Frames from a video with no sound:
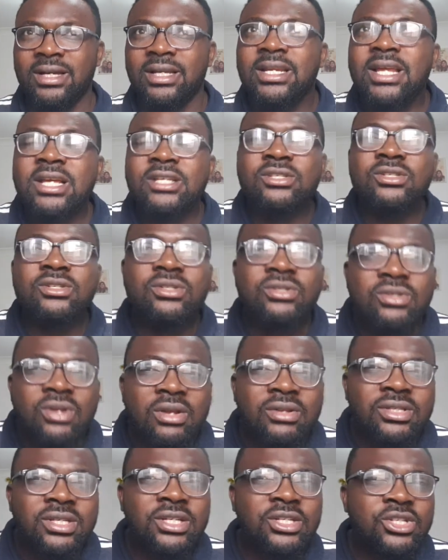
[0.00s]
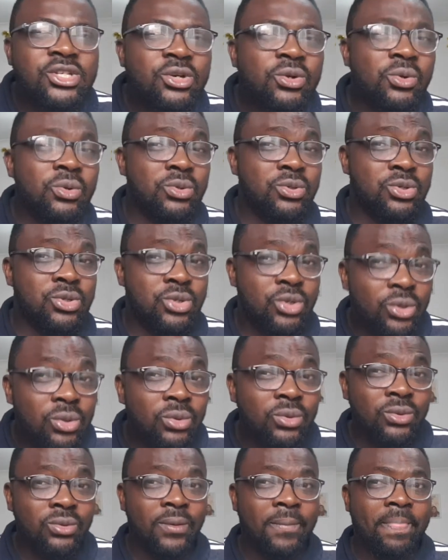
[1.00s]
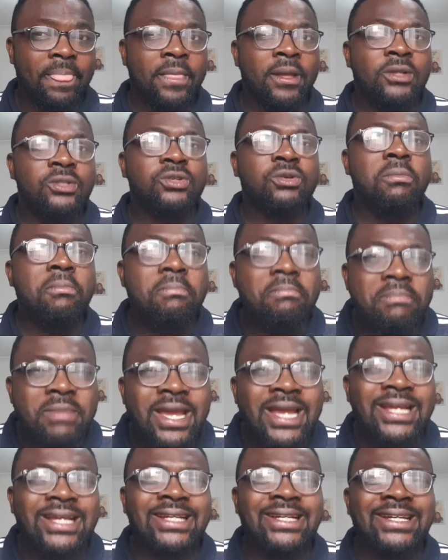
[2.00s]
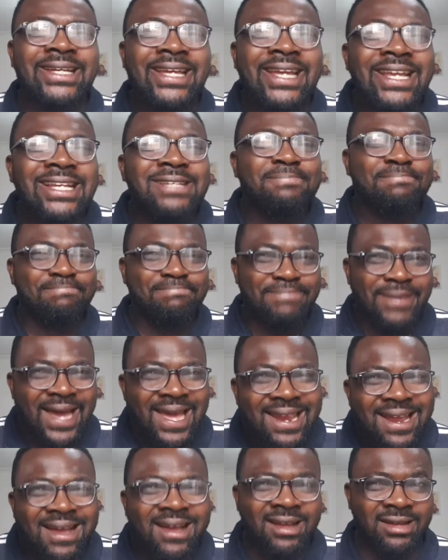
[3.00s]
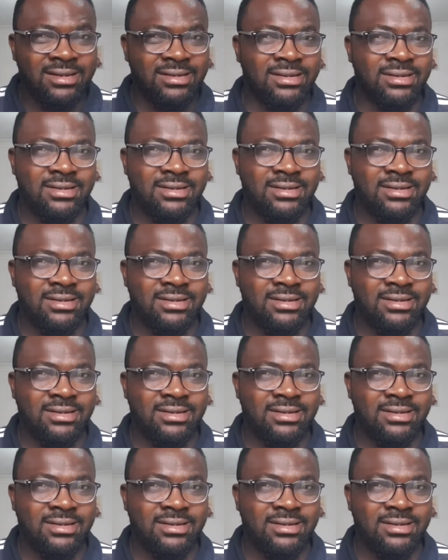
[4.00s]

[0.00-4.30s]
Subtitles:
There's nothing she could do to make it better.